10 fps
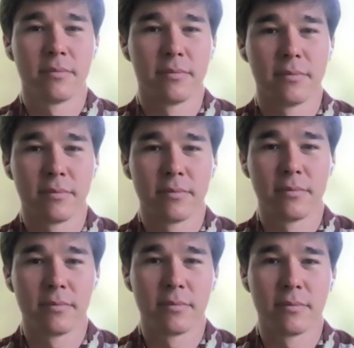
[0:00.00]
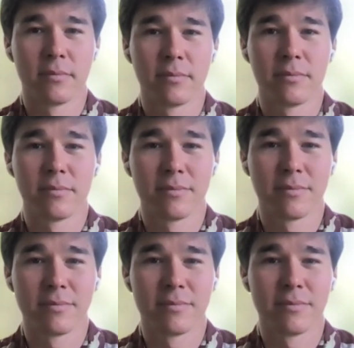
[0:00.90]

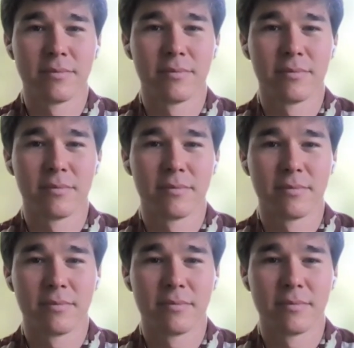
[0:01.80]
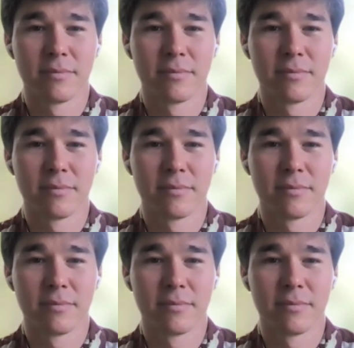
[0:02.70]
The person shown says nothing.